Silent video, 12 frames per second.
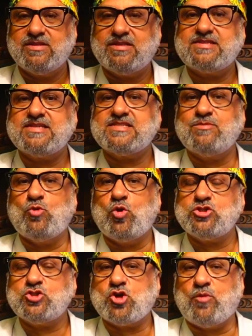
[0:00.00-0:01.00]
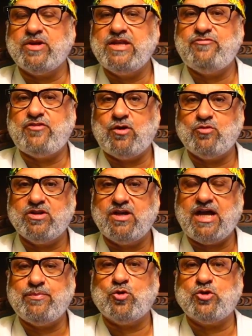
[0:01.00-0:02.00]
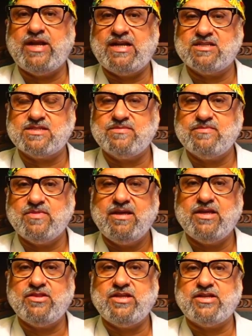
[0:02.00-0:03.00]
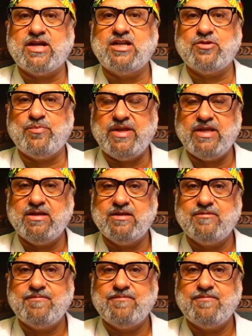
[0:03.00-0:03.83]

This is the most commonly found hypogonadism in the adult male.